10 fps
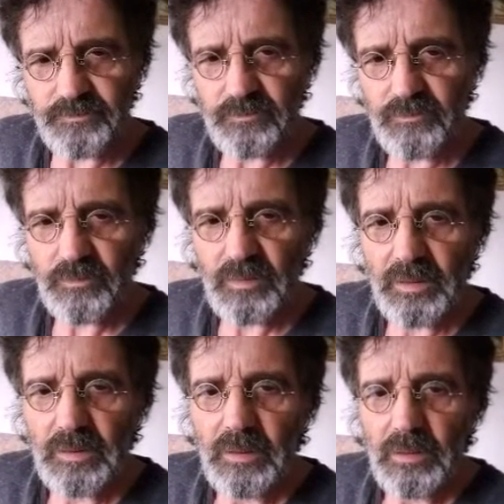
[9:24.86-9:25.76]
He
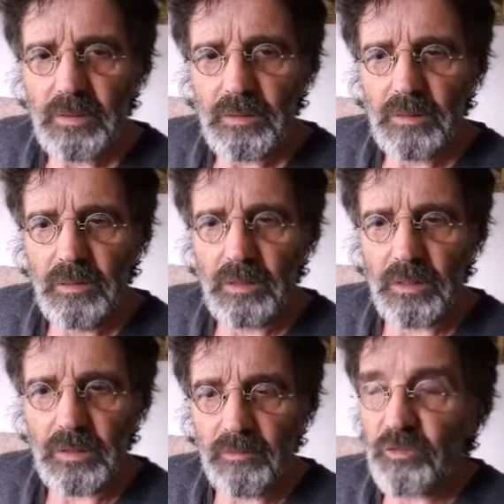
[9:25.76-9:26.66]
lived with his
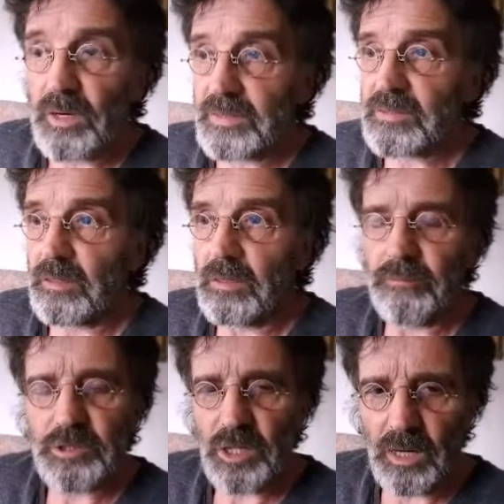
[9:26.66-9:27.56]
girlfriend Claudia
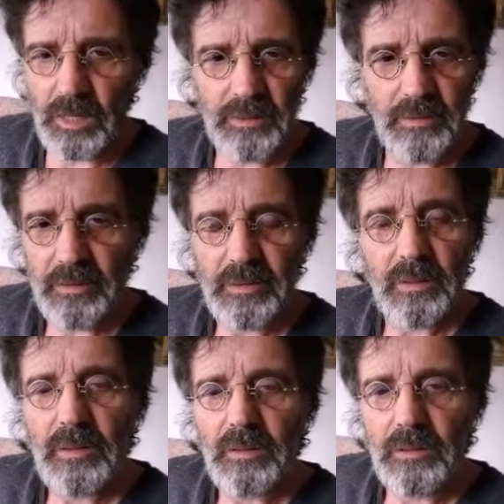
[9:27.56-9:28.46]

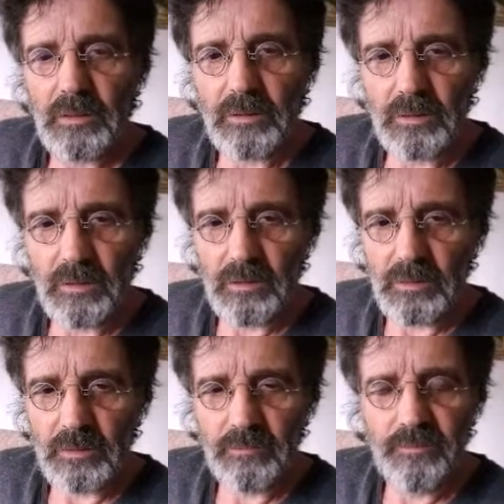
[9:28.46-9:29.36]
somewhere very
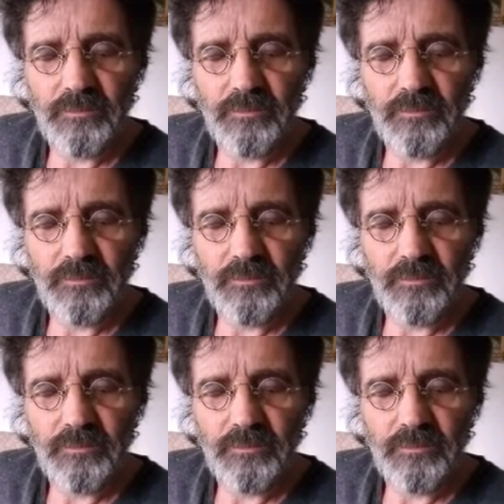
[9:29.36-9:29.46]
modest.